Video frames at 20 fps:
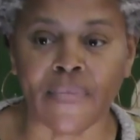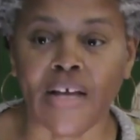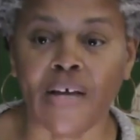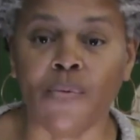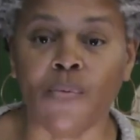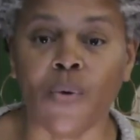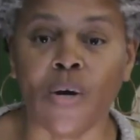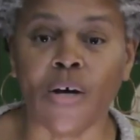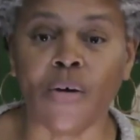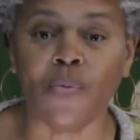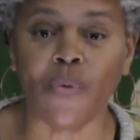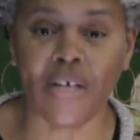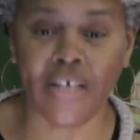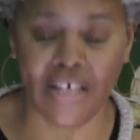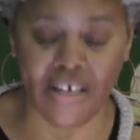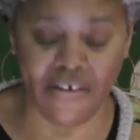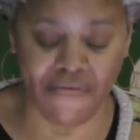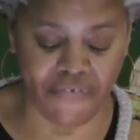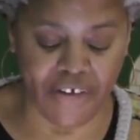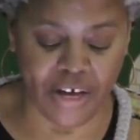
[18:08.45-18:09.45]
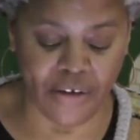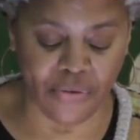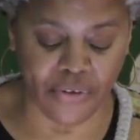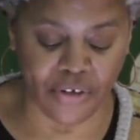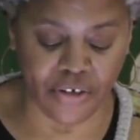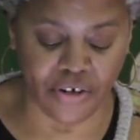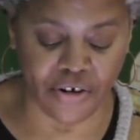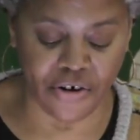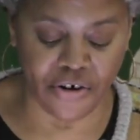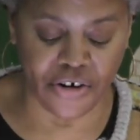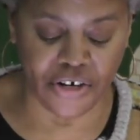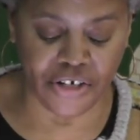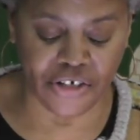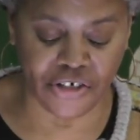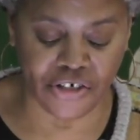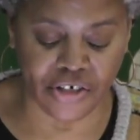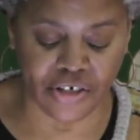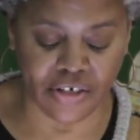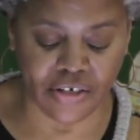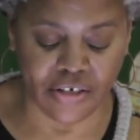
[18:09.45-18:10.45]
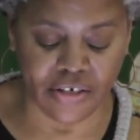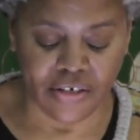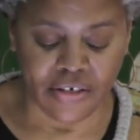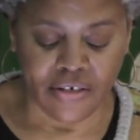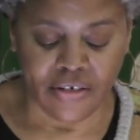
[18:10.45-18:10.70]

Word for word: And one week he found the courage to